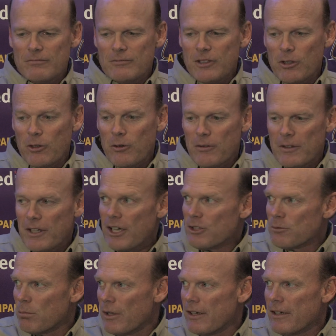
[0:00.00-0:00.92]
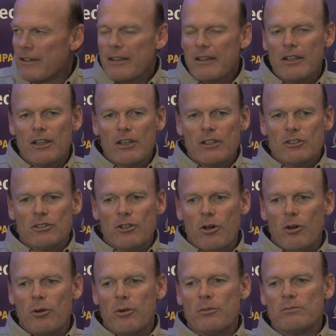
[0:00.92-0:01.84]
you know, the next play.
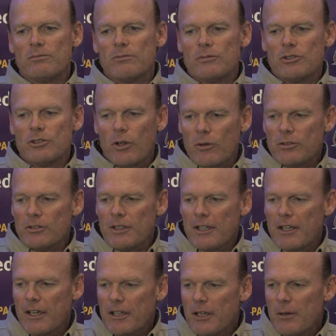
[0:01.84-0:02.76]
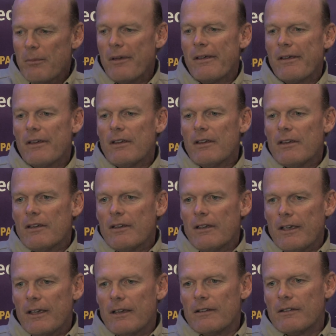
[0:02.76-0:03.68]
So chose to kick him,
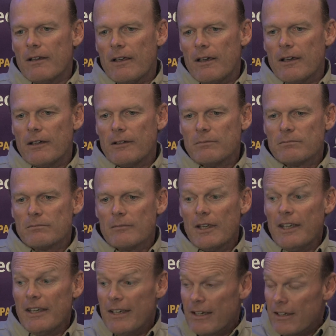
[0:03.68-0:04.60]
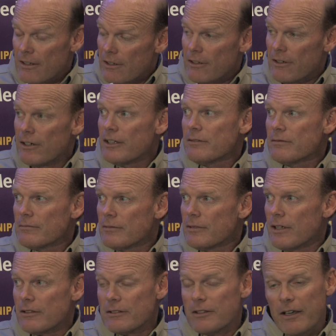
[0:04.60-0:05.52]
and he hit it good.
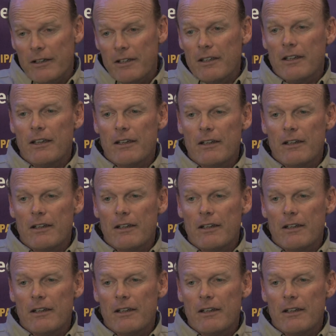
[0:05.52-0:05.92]
He'll tell you he